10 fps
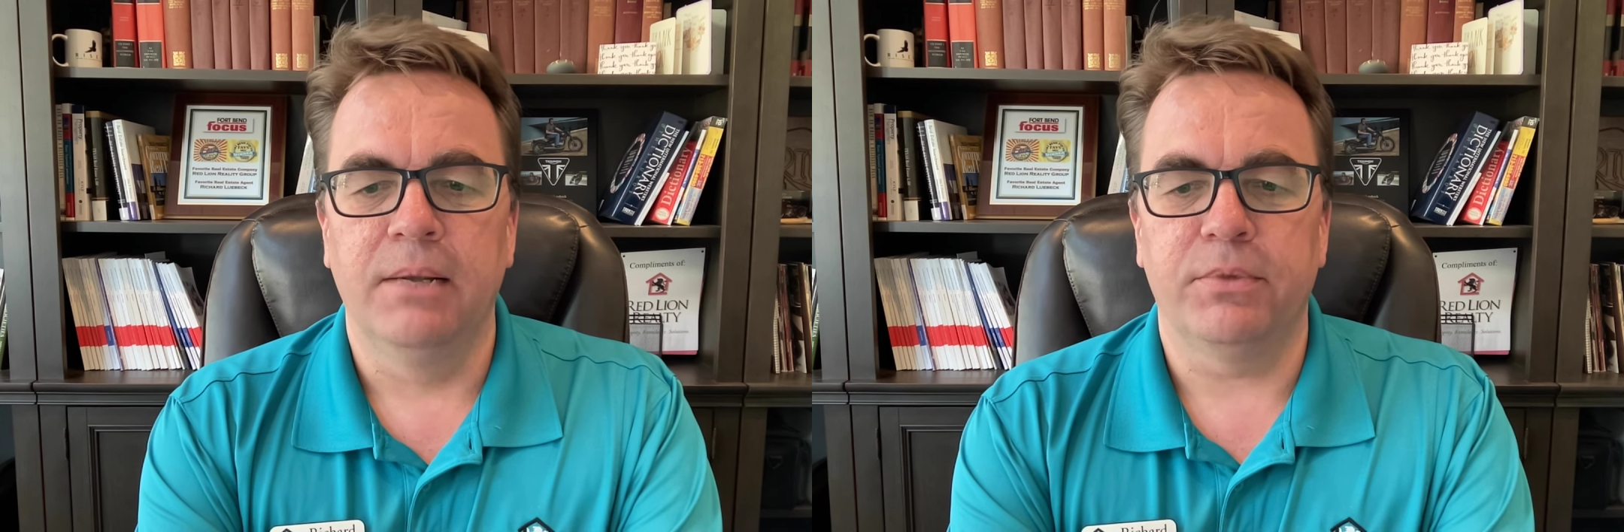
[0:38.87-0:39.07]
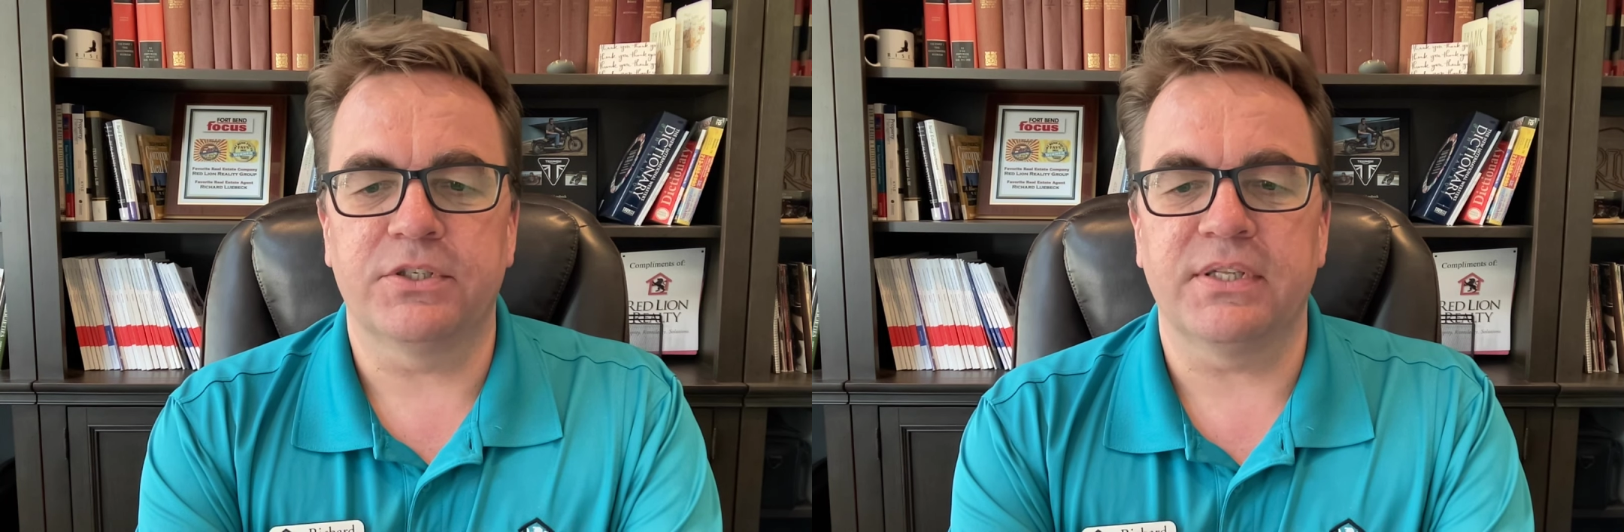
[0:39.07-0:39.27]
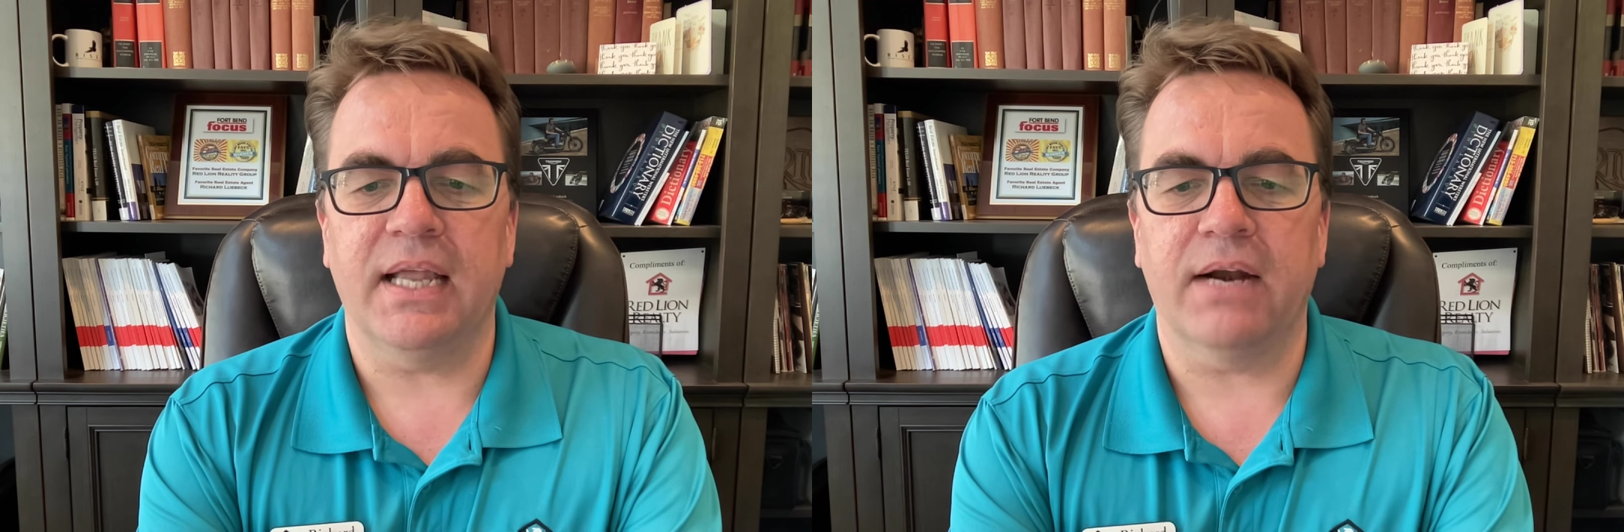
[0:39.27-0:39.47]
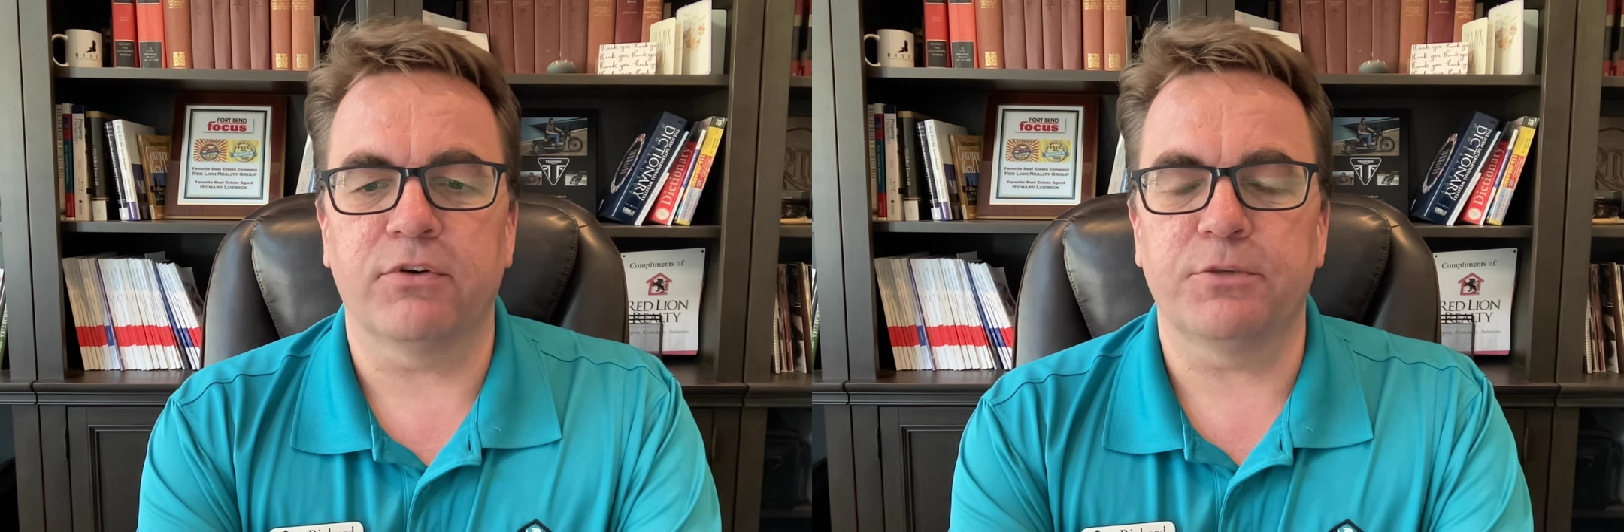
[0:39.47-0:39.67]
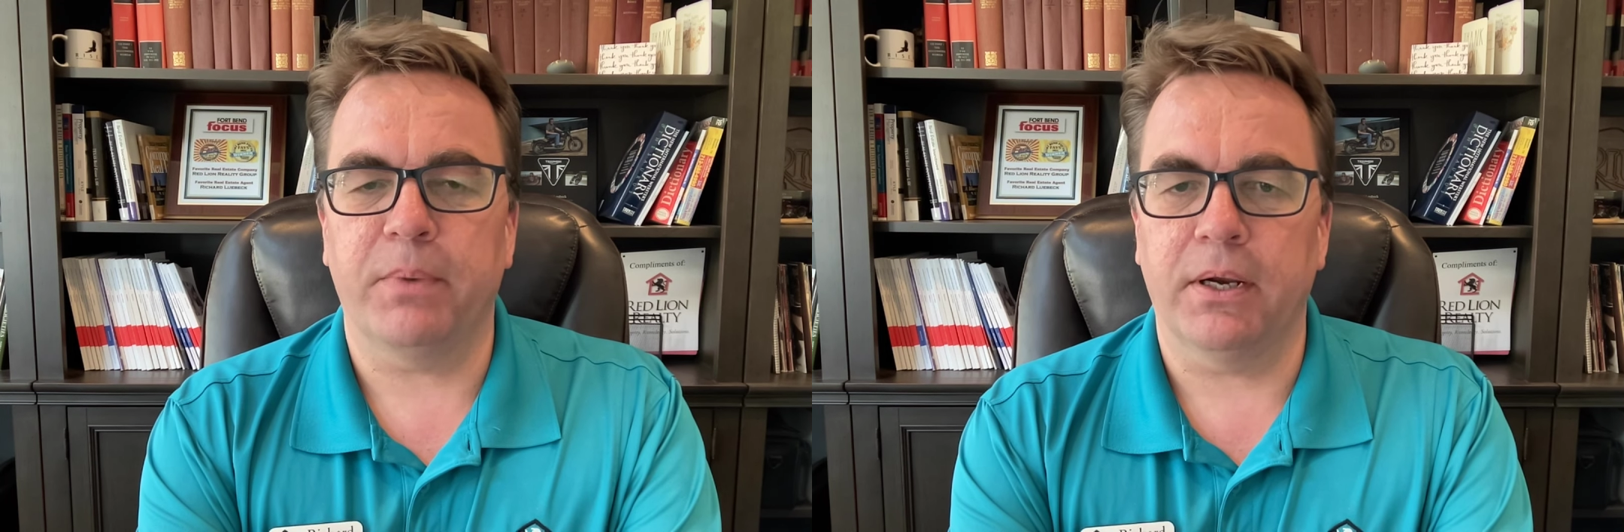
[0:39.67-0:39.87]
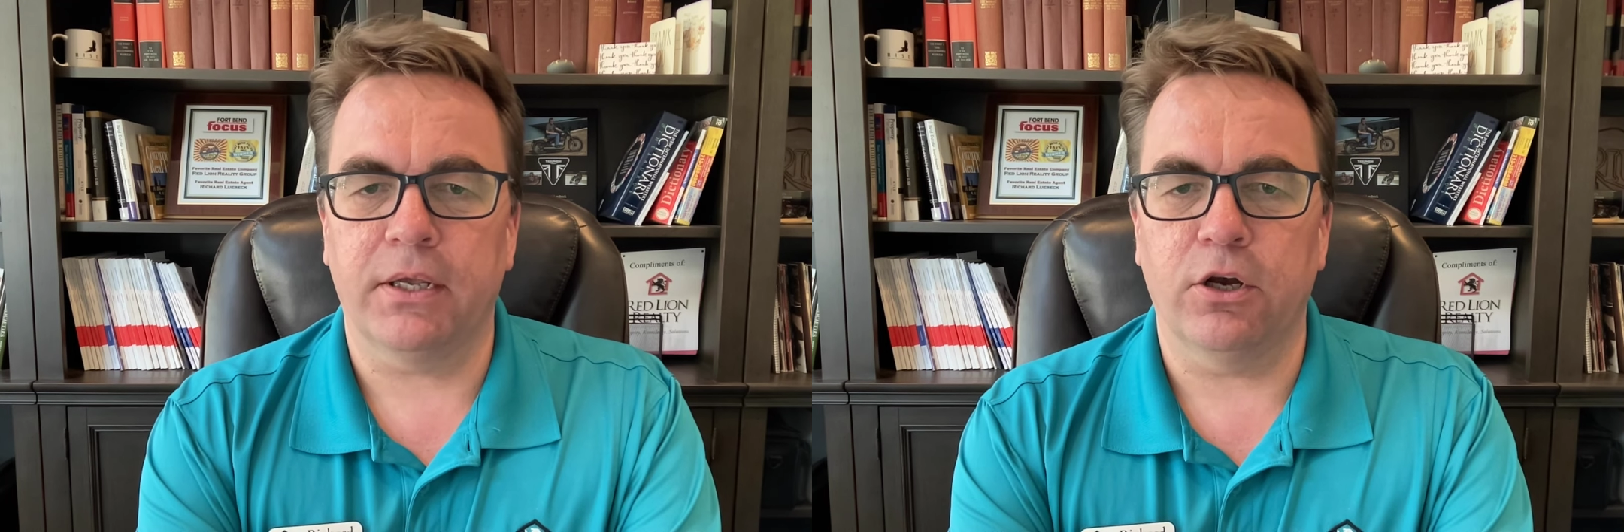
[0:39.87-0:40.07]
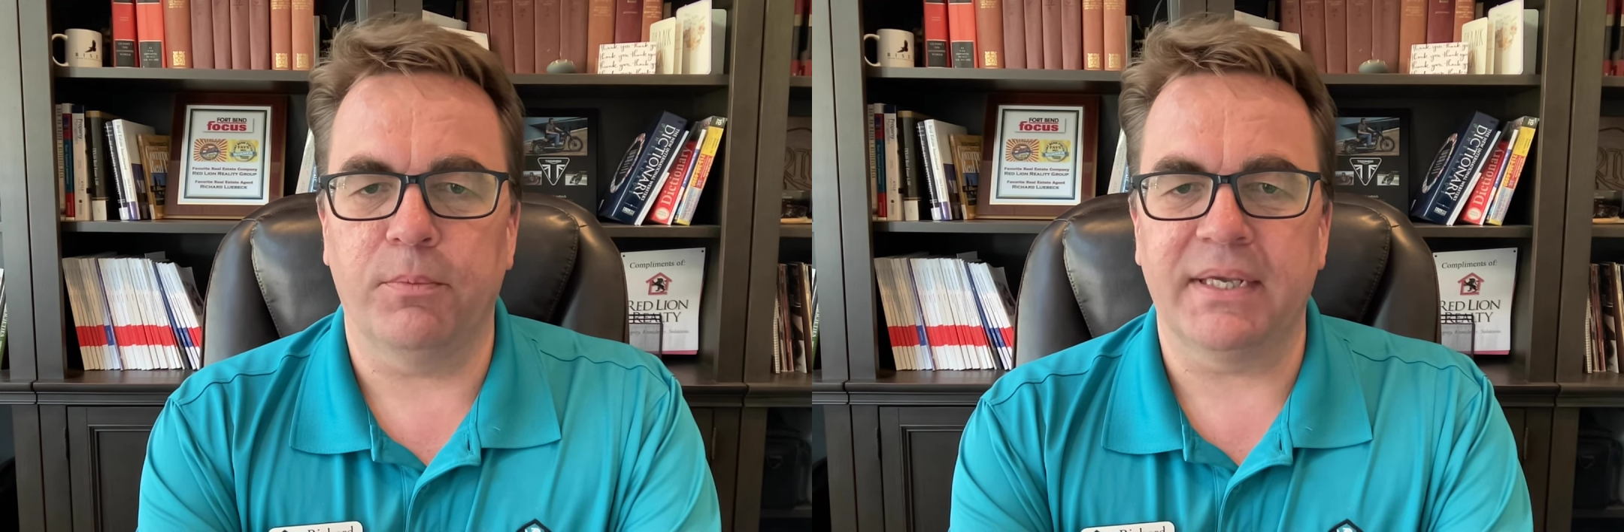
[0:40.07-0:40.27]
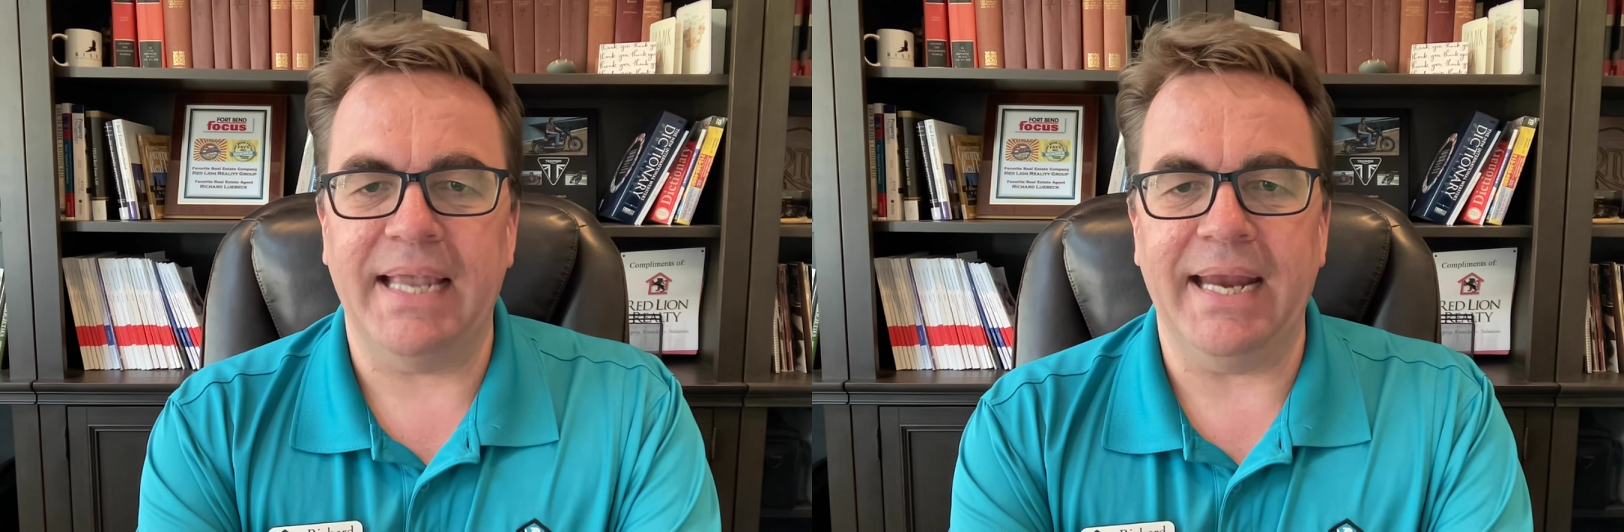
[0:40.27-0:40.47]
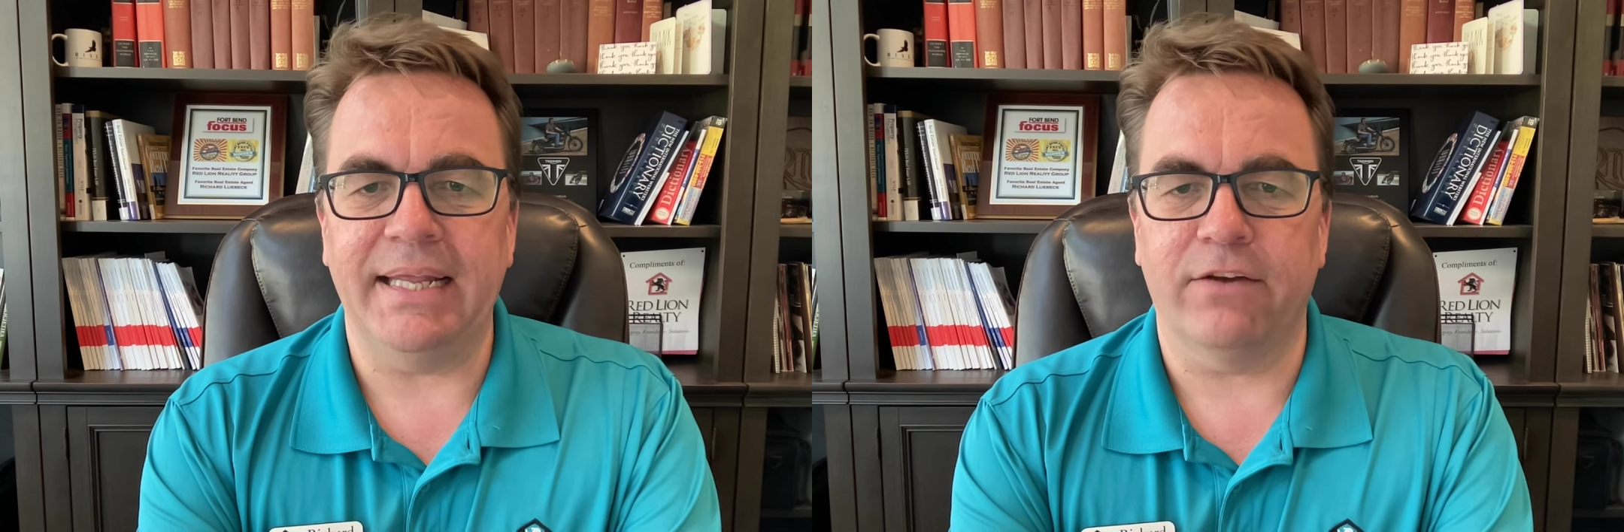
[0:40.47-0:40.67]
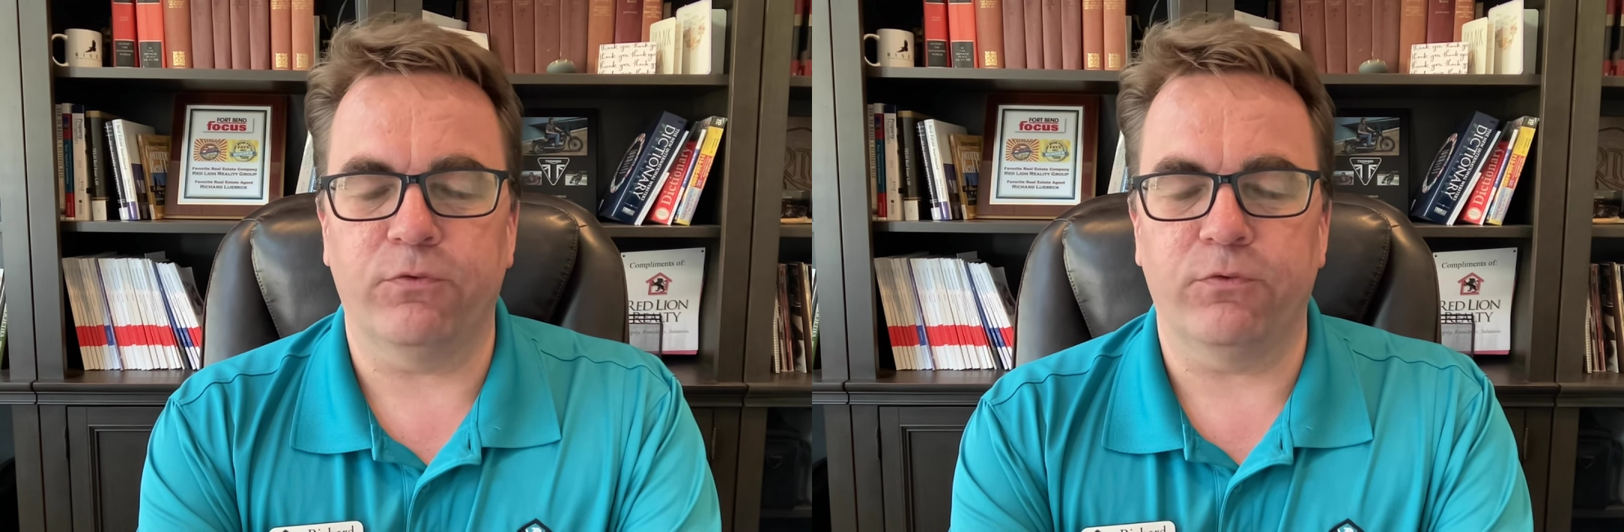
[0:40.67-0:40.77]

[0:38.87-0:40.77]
Puts the average pending home in Katy at